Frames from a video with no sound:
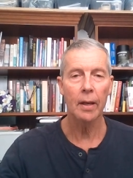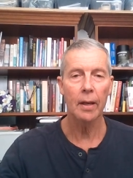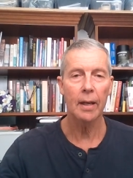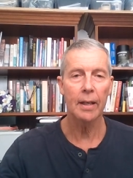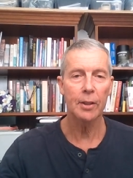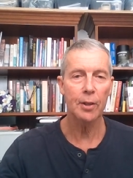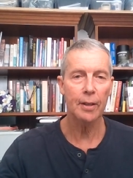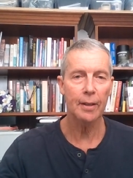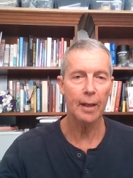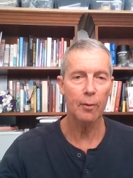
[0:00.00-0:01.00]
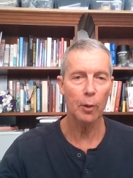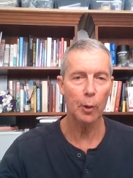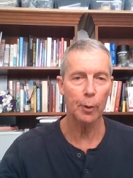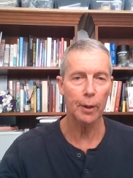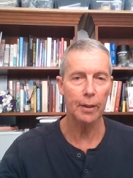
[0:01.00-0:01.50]
and have a little
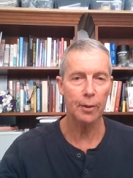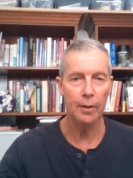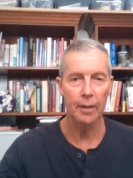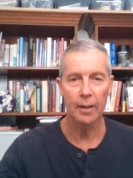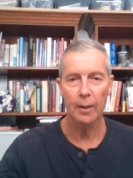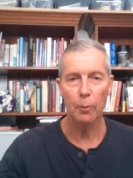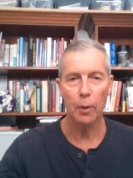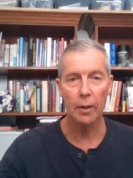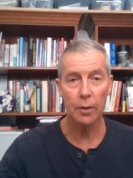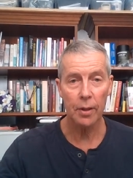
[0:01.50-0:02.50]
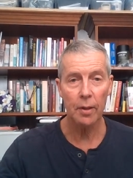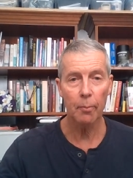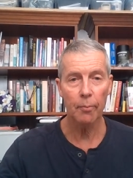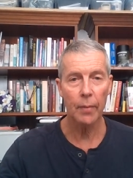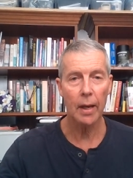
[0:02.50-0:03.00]
look at what goes in them,
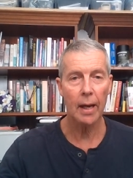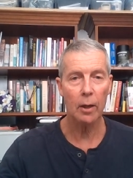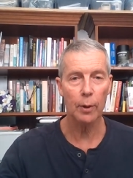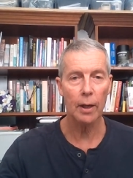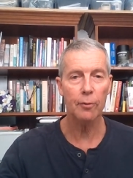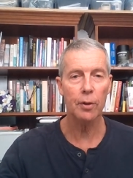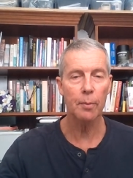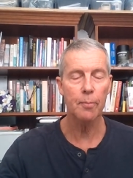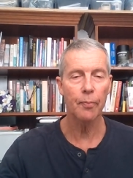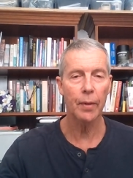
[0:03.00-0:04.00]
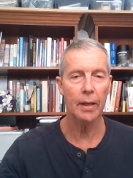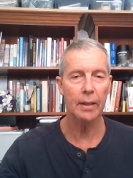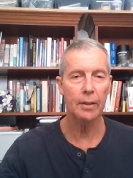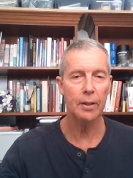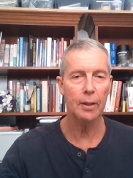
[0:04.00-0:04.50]
how to look after them, and